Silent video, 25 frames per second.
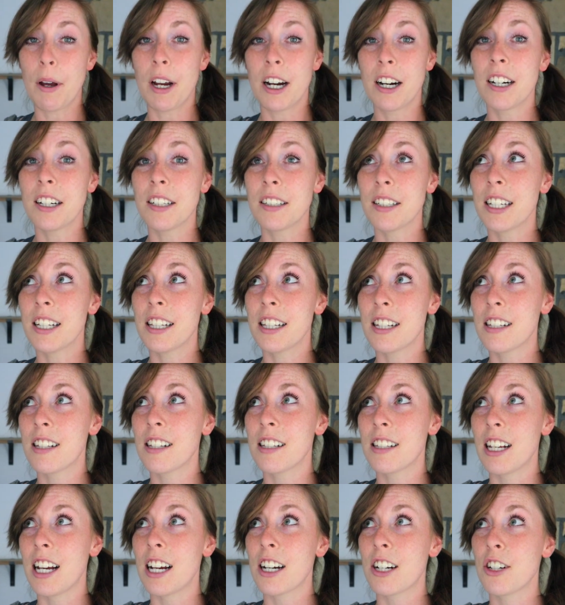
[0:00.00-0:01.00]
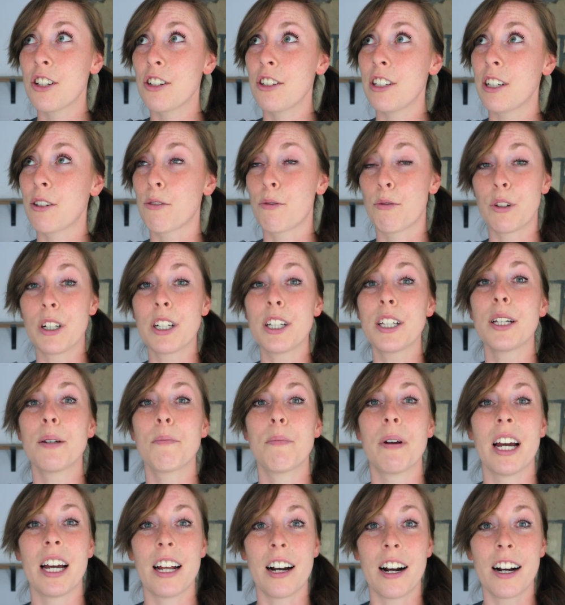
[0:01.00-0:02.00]
Apparently, this is actually a really
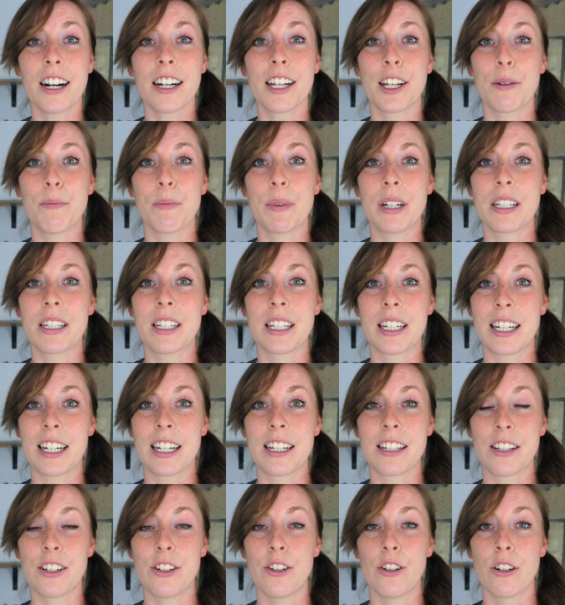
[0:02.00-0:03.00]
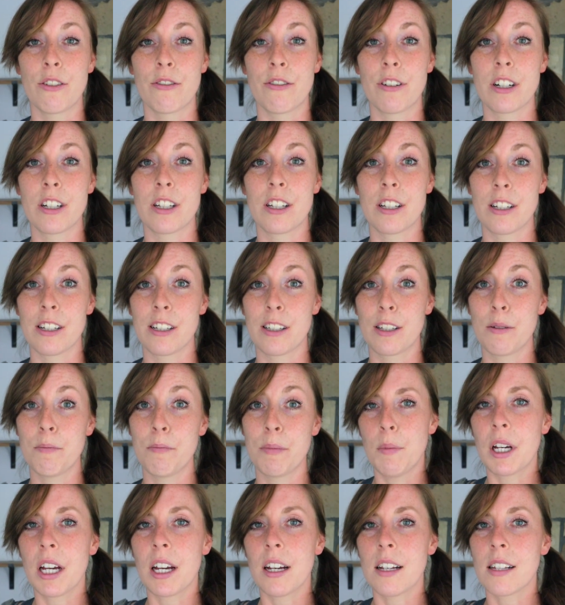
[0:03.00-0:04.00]
bad argument against
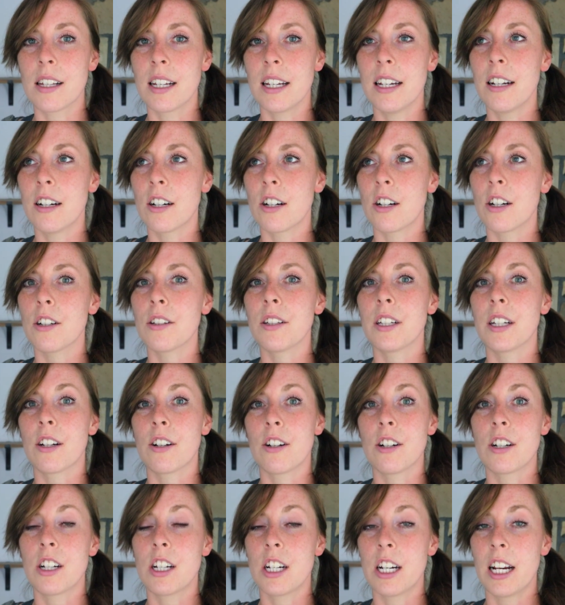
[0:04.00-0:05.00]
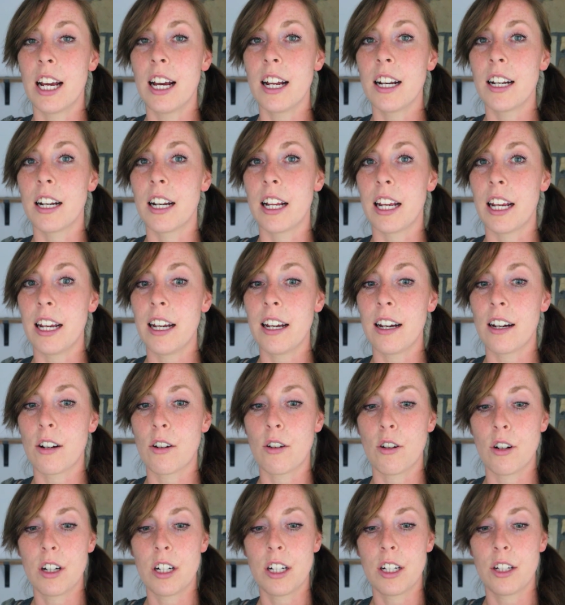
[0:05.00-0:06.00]
universalism because in early Christianity,
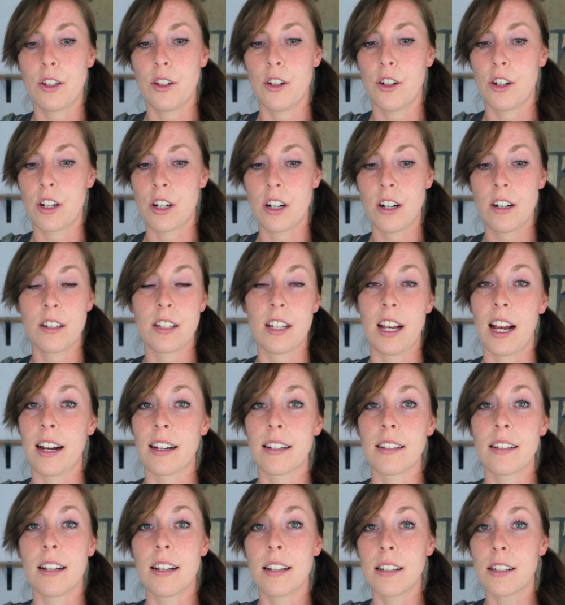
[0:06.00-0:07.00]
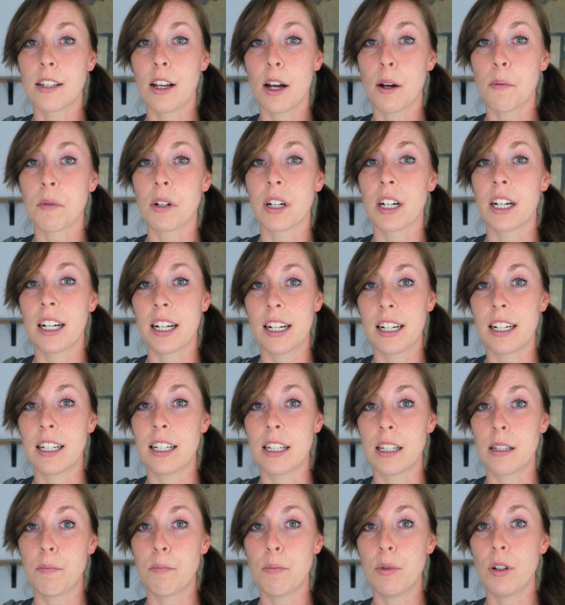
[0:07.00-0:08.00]
according to Jersak's summary in
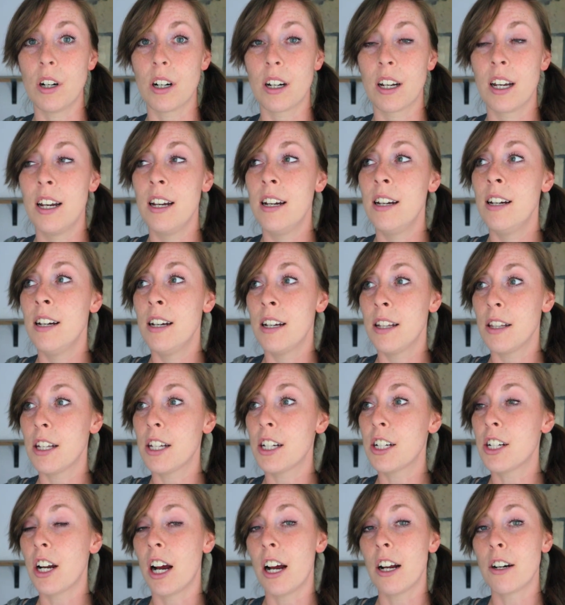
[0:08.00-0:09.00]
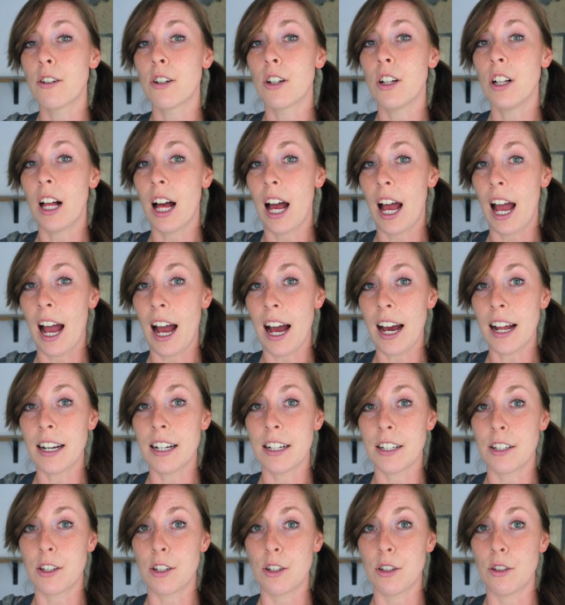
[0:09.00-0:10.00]
his book, the general
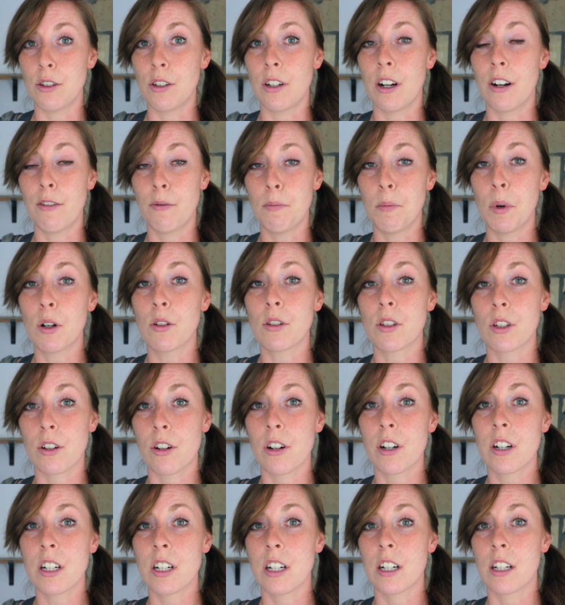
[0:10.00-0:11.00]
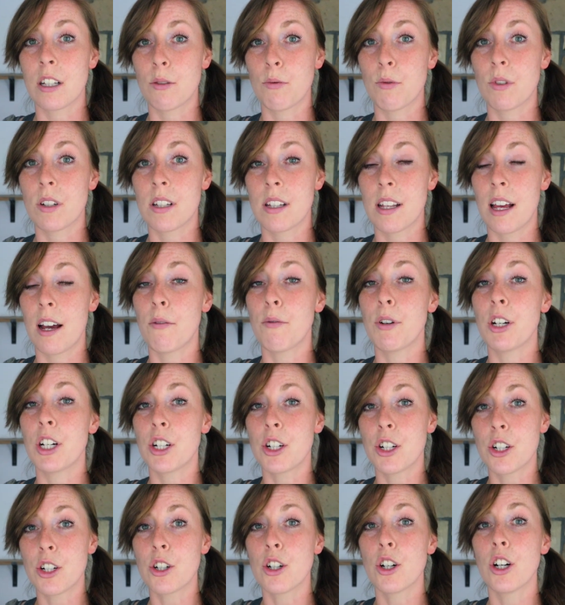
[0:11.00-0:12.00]
attitude of most Christians was that we
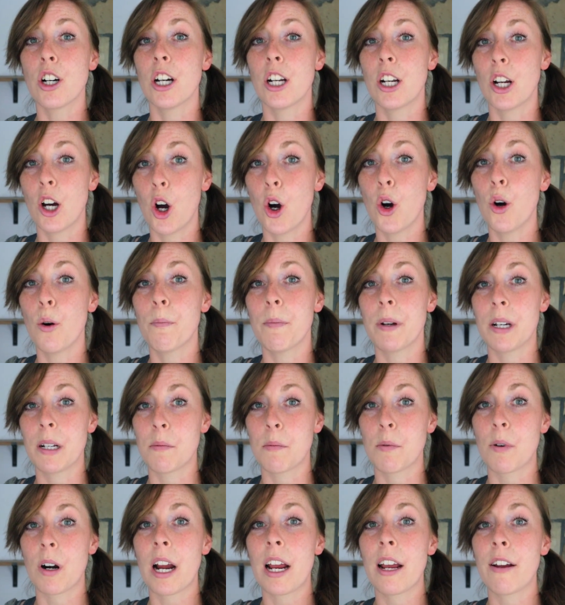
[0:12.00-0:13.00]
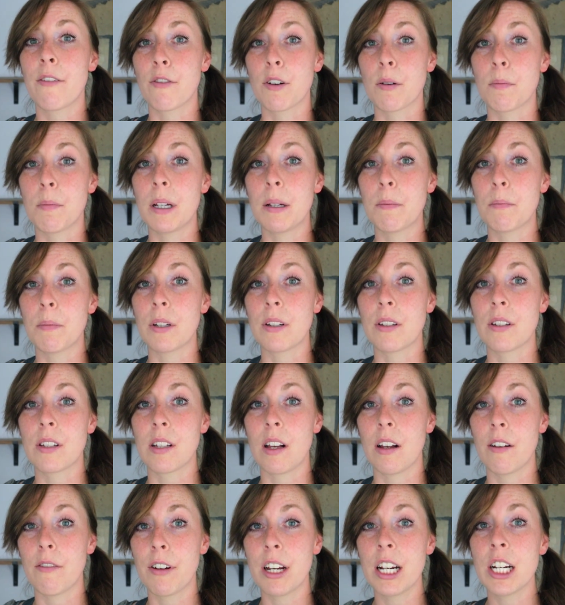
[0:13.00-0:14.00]
should hope and pray for people's
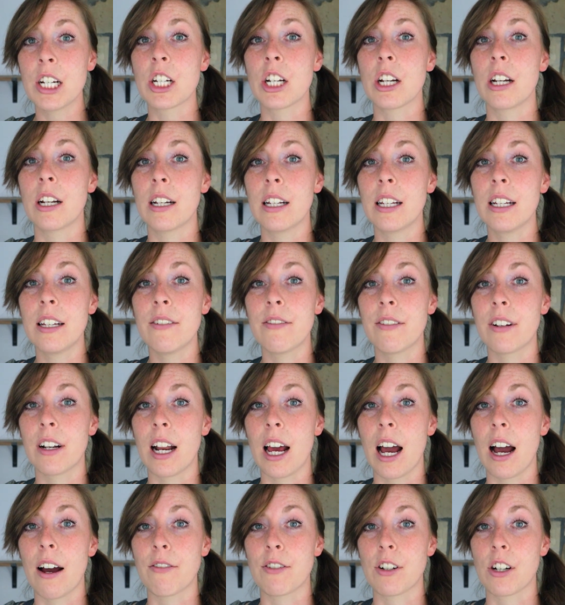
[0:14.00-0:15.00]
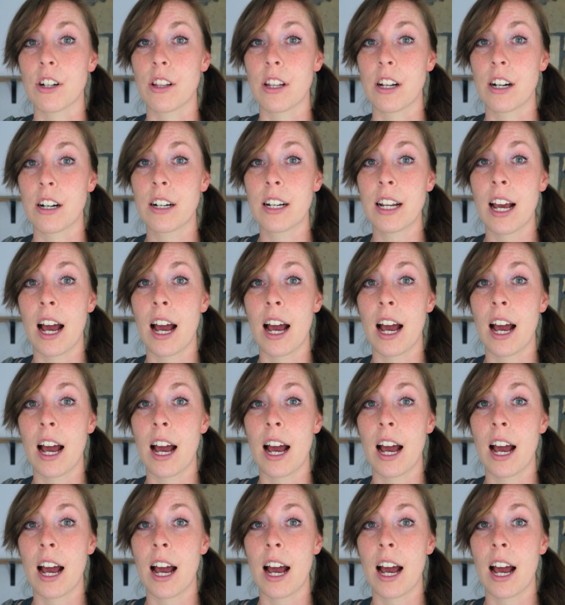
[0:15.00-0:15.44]
salvation even after their